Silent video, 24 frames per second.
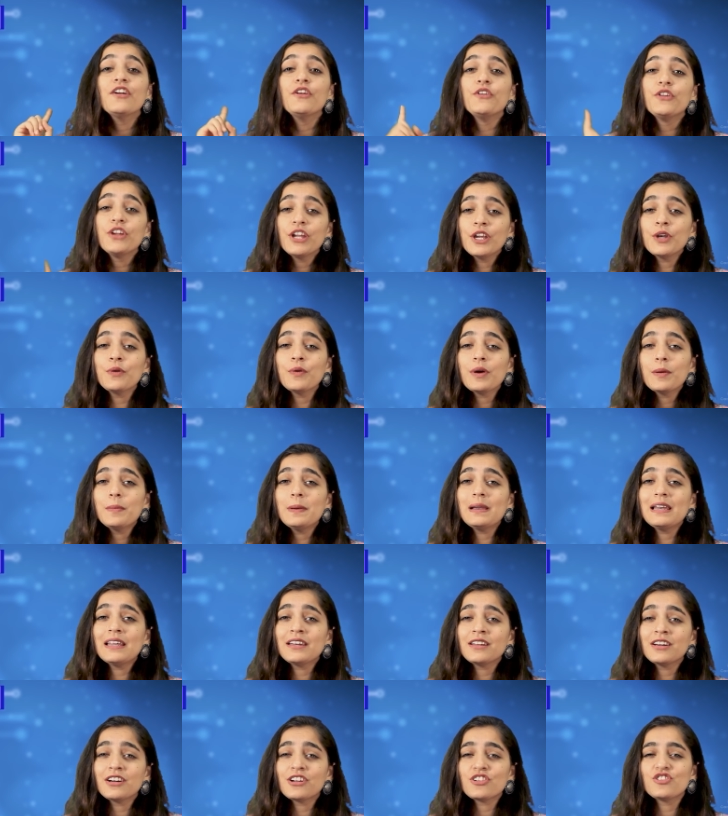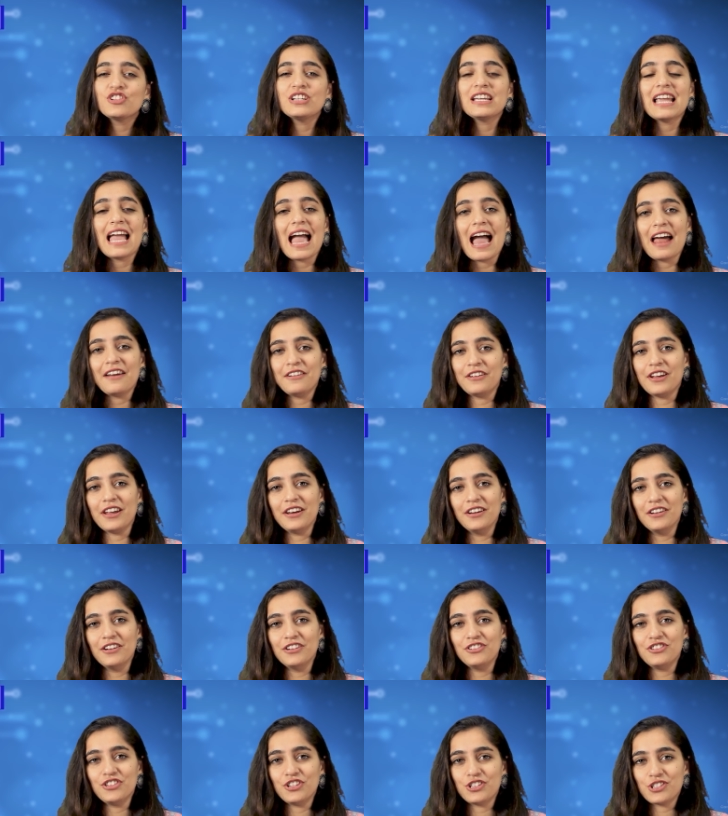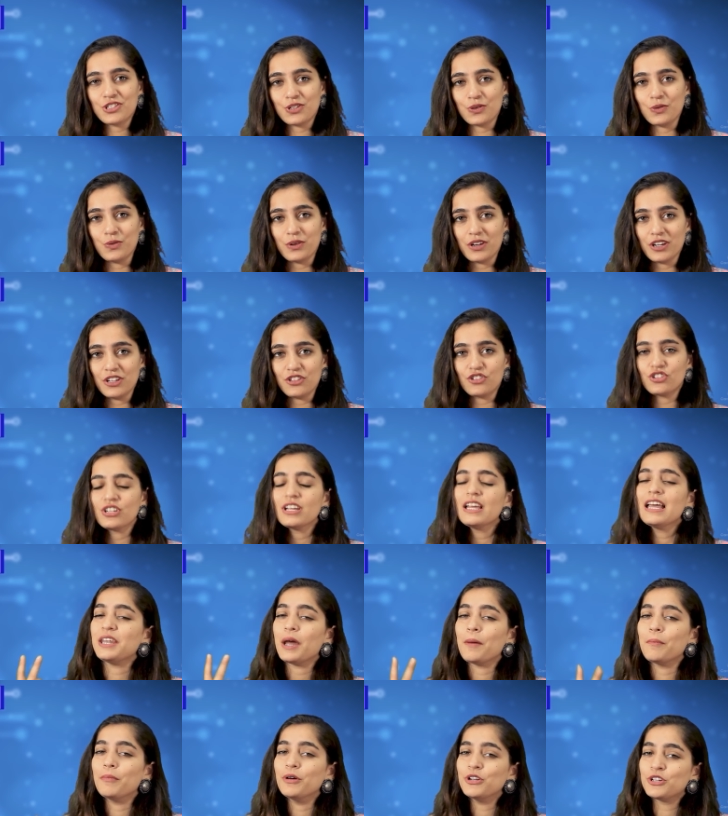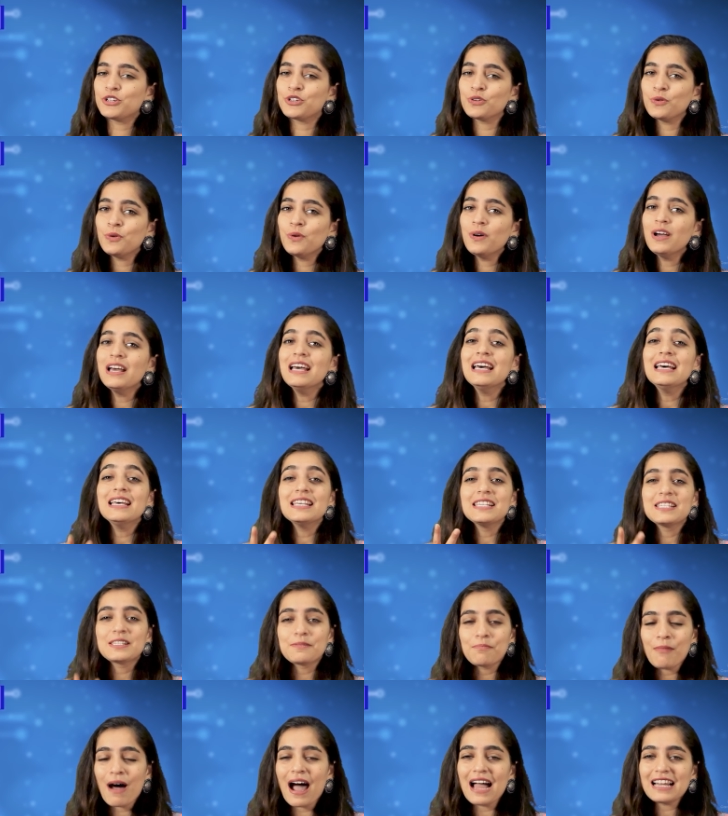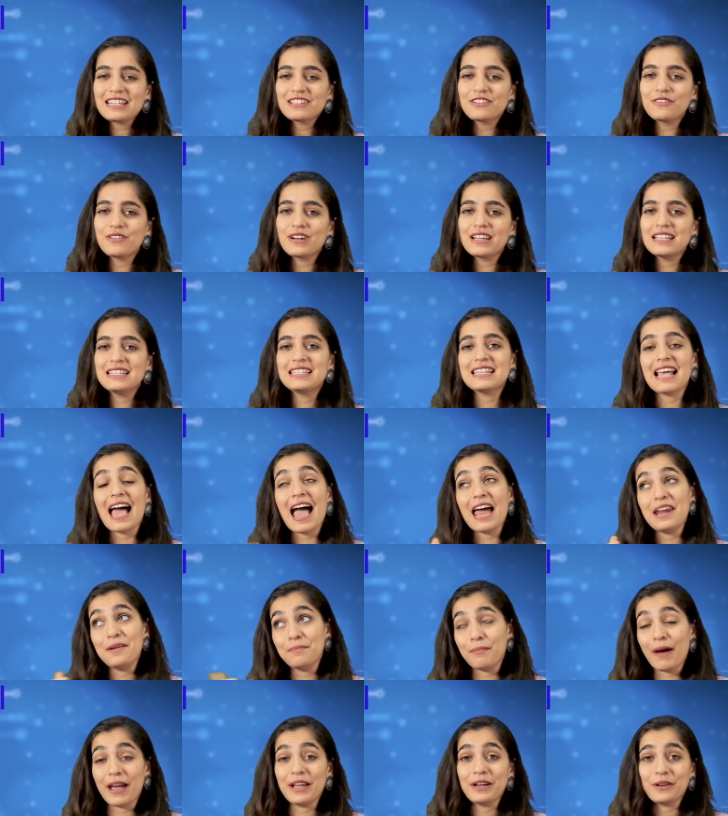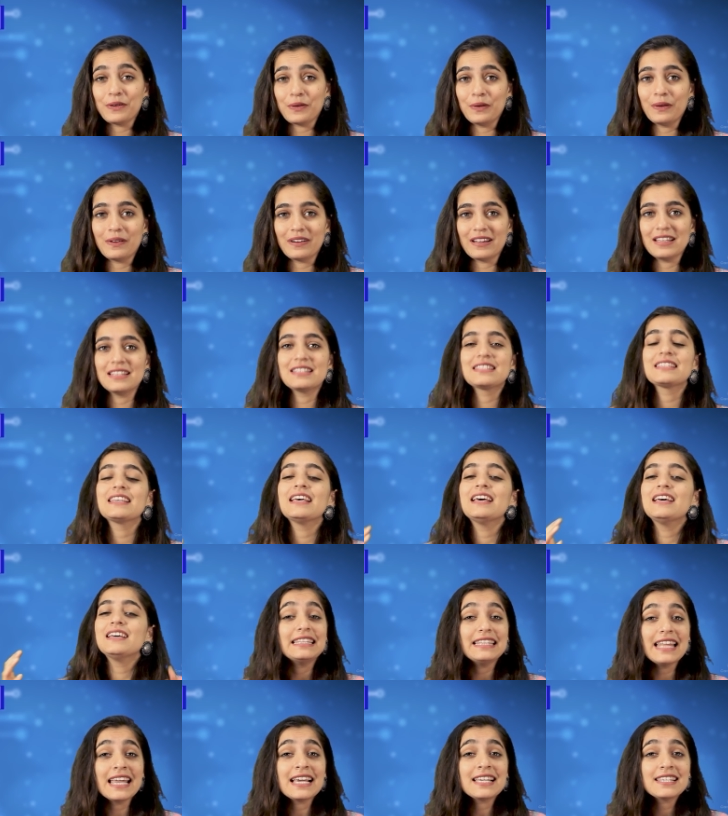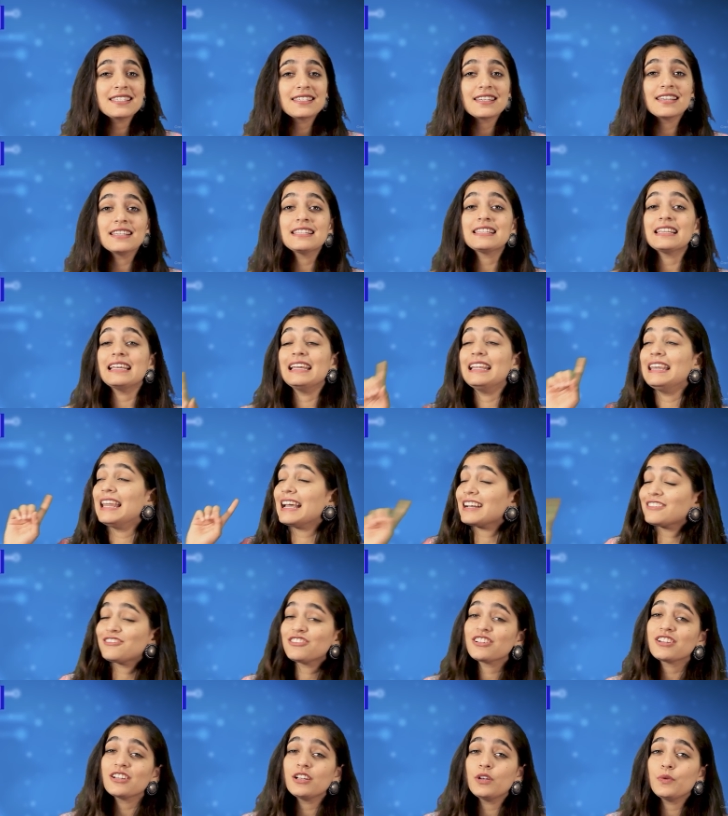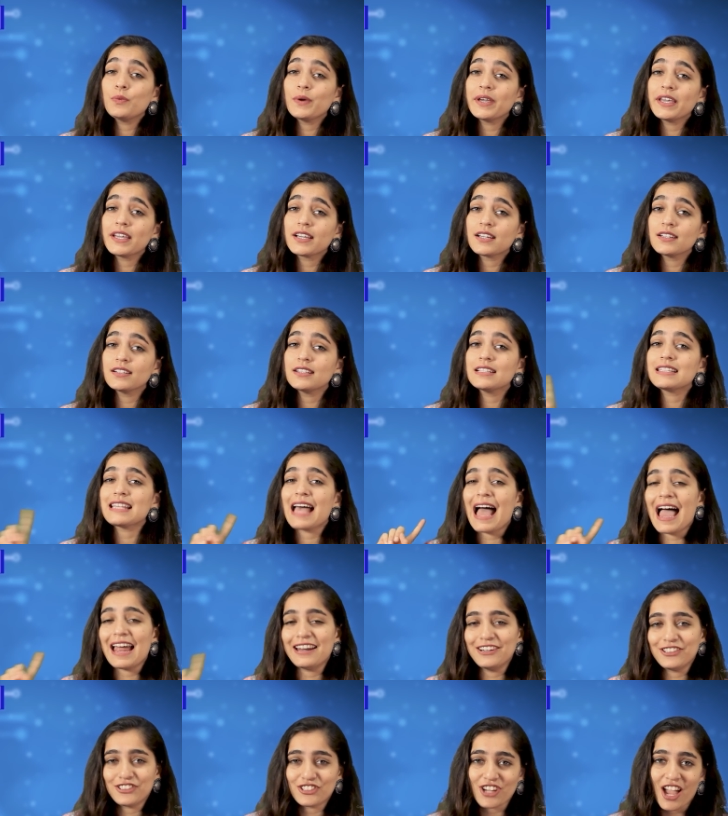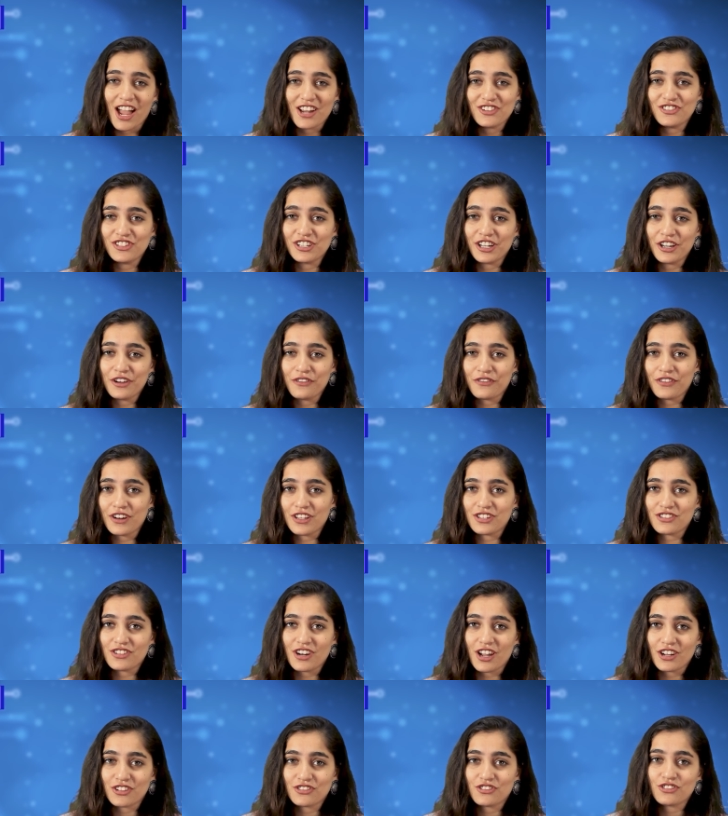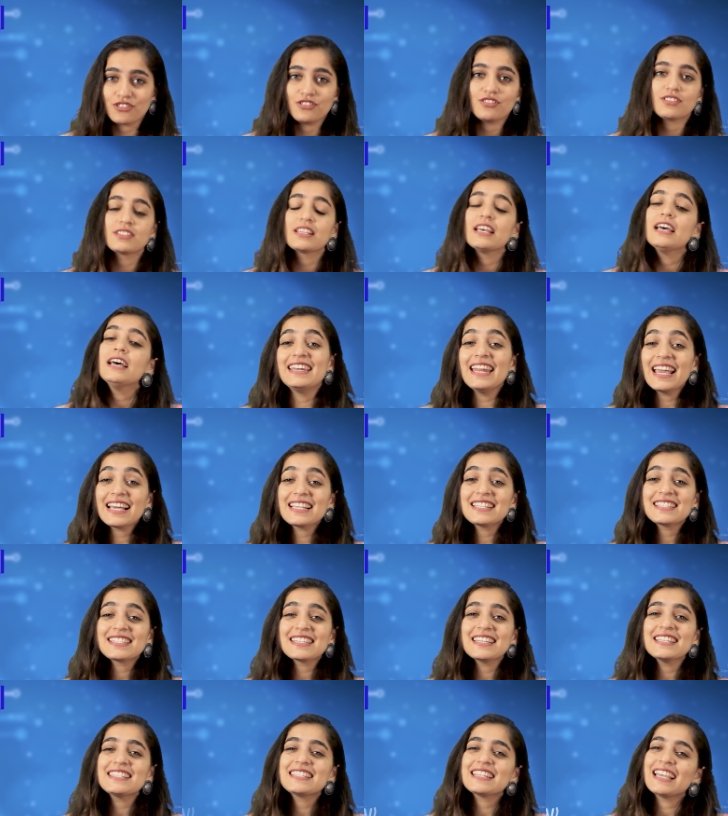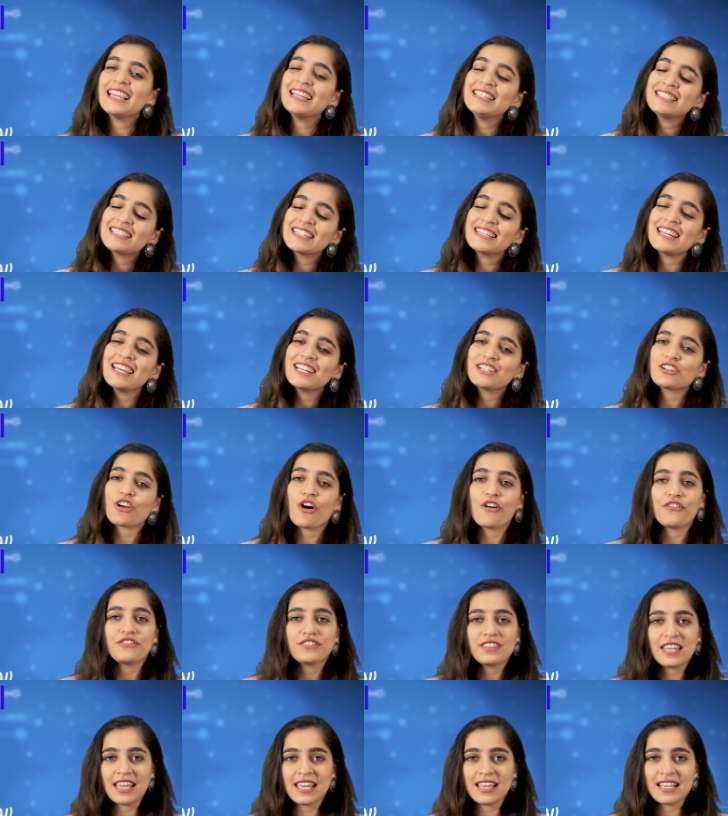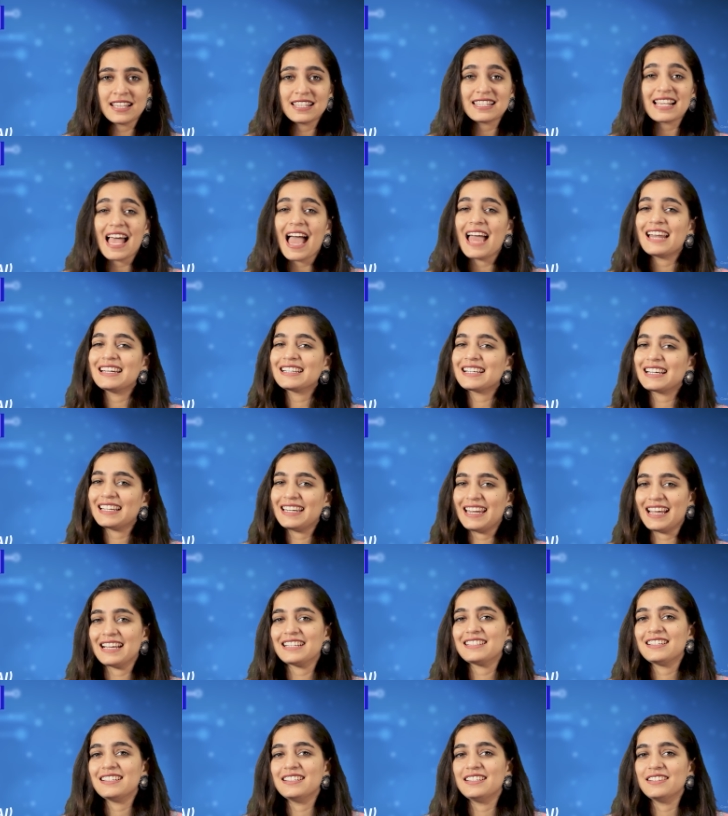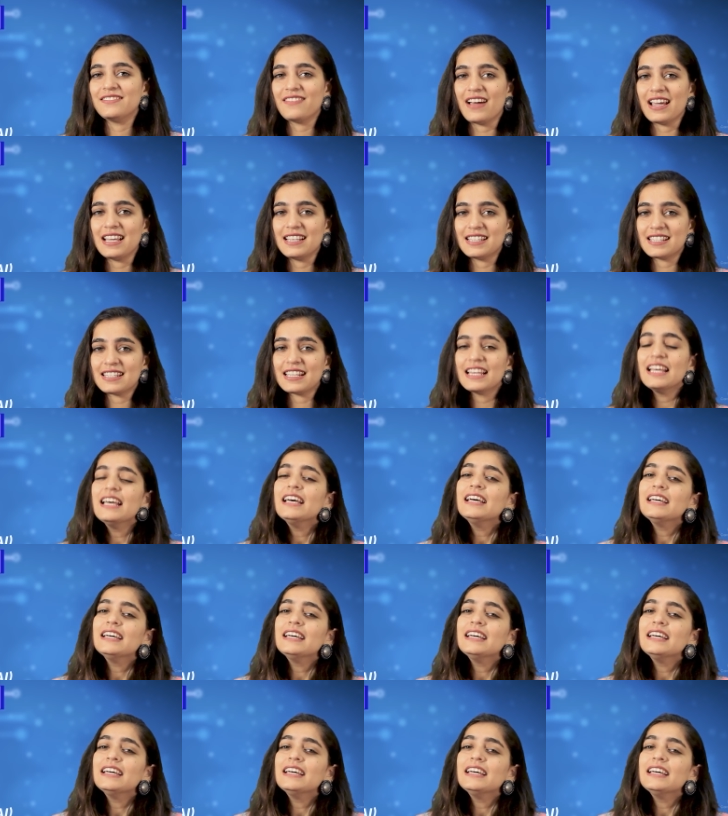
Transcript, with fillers: renewable energy and energy storage. Number 2, smart grids and microgrids. Next is electrical vehicles and charging infrastructures. Next is Internet of Things and connected device,